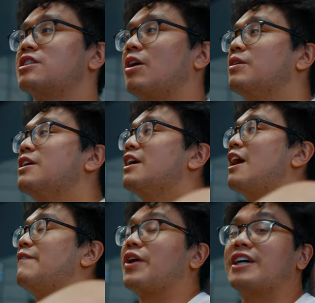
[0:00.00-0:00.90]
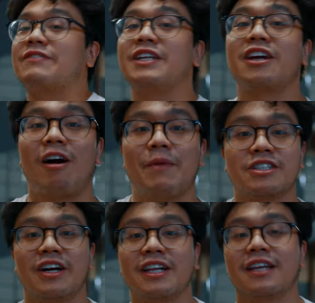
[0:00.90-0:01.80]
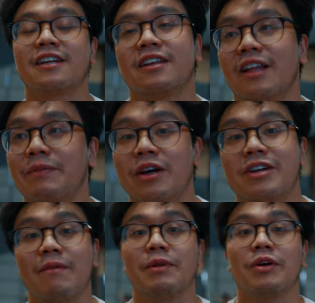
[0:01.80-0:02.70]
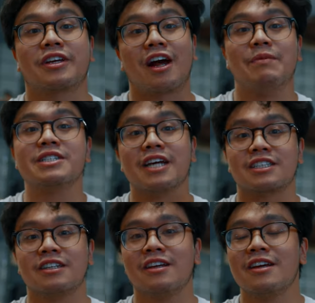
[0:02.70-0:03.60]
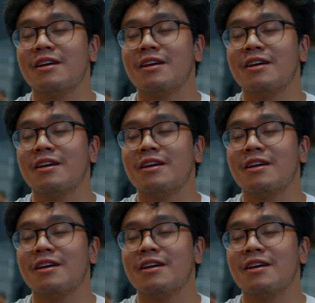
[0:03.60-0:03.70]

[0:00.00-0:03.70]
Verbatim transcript: So if you guys have any comments or anything, let me know down below in the comment section.